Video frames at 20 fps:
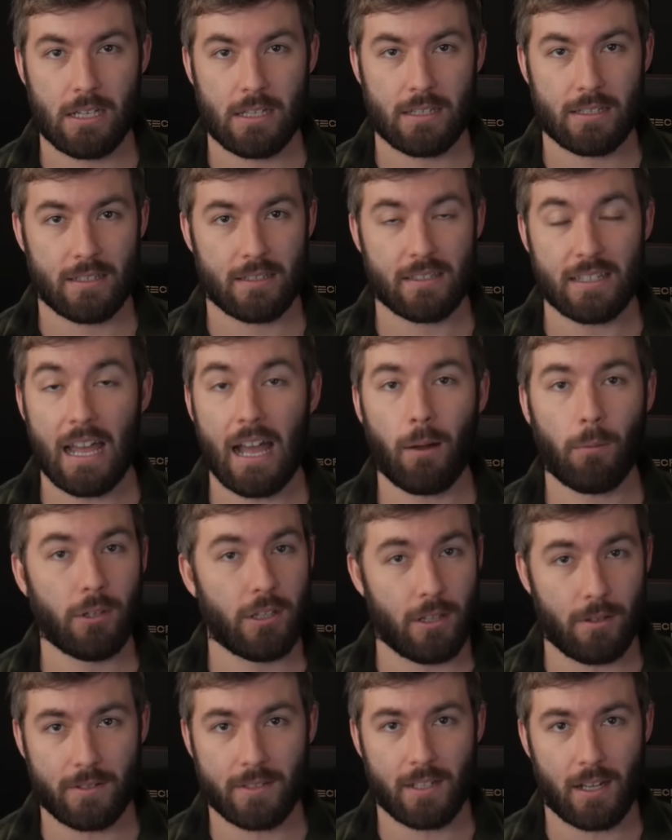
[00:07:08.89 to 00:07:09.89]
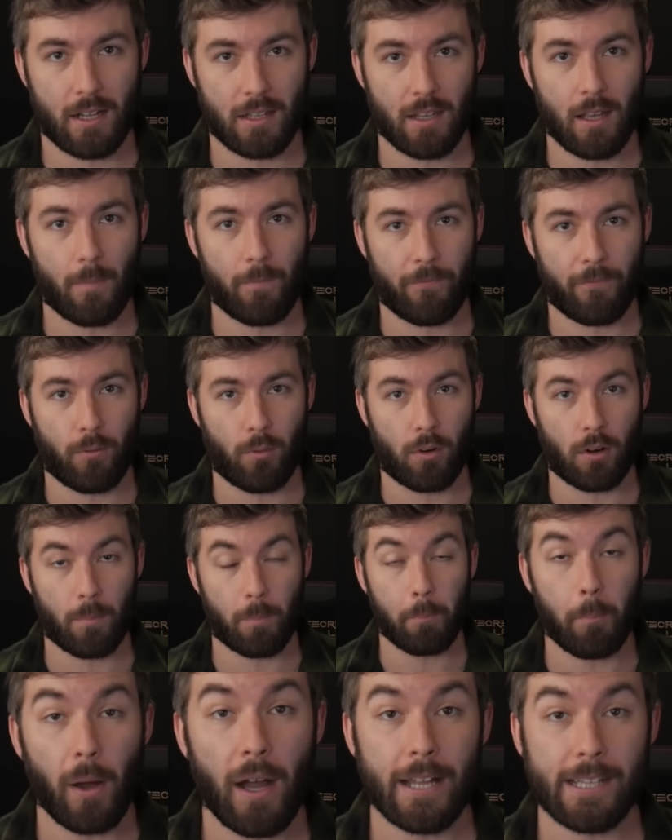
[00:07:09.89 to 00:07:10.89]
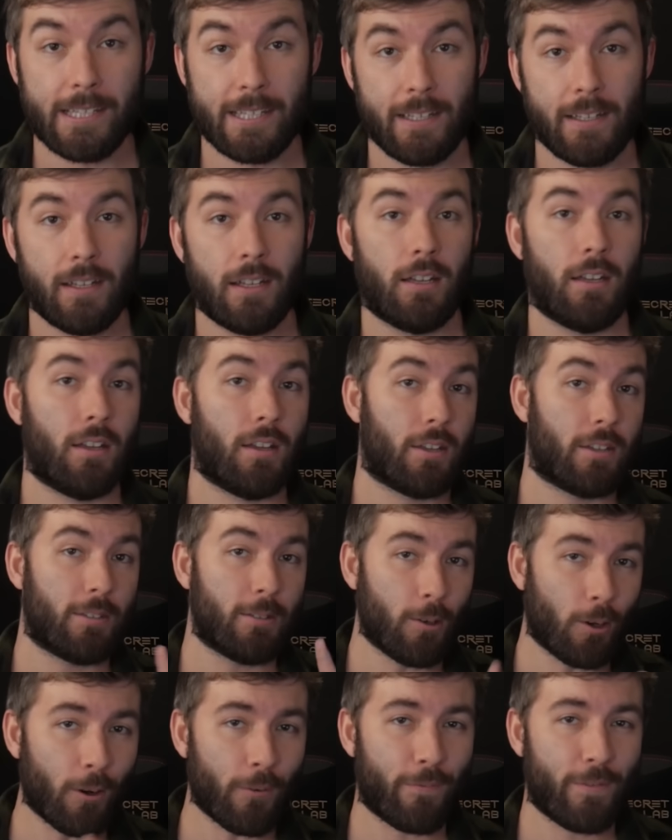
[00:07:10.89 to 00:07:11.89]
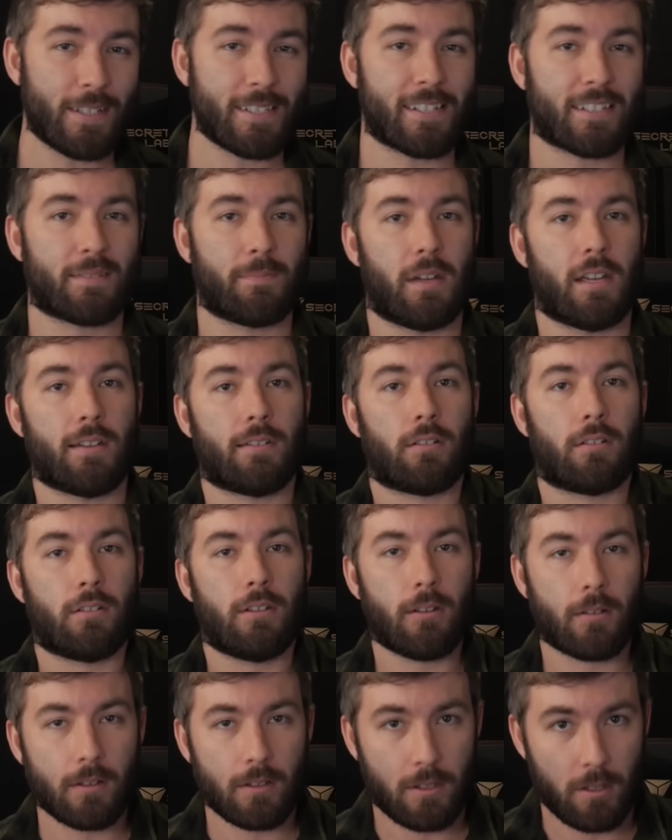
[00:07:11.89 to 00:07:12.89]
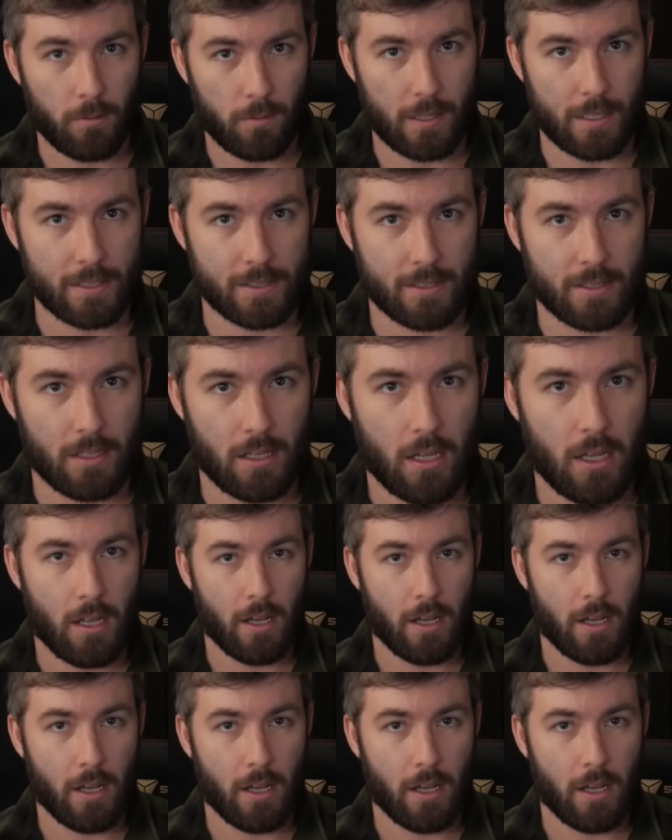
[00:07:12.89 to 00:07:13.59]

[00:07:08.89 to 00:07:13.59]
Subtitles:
This is not what you signed up for, but you're a physics major. You can do this.